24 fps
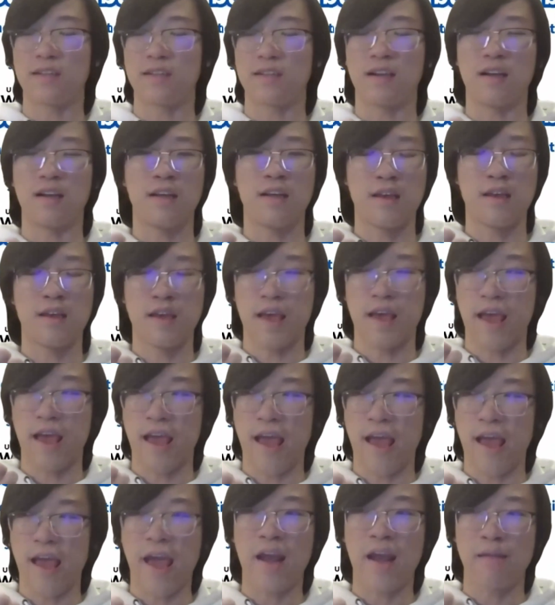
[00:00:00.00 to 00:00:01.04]

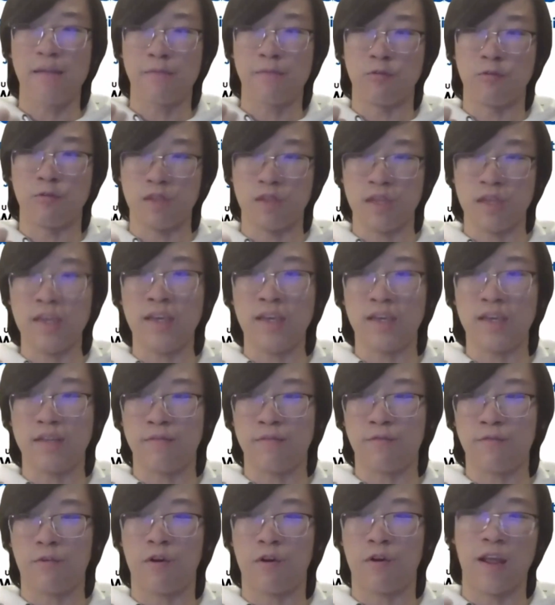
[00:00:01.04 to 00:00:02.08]
animal need for an
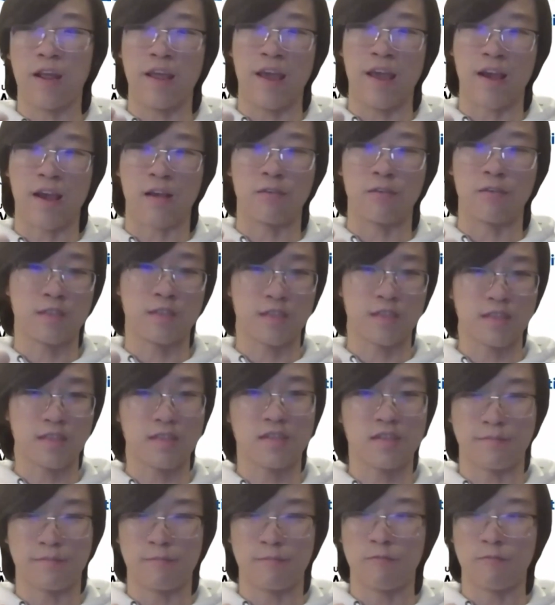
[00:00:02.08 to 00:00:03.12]
ecosystem, which
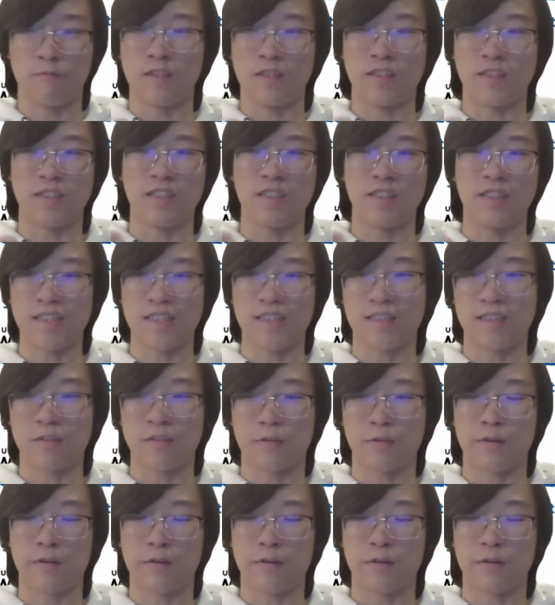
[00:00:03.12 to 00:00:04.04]
is necessary for their